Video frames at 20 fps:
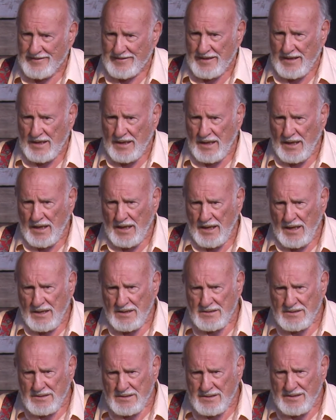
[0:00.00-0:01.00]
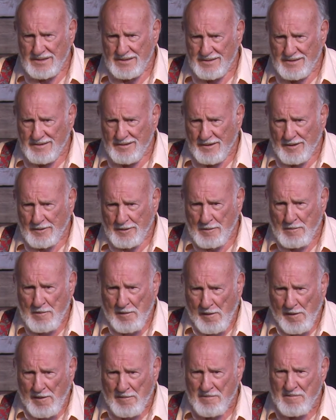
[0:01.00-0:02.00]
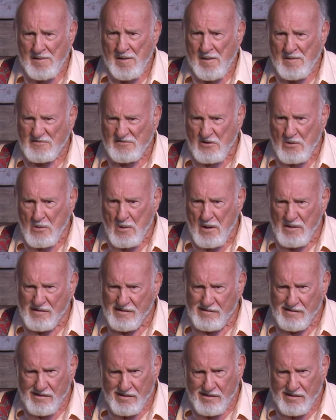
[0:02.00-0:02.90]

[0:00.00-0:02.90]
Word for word: Yes. Can I chew it?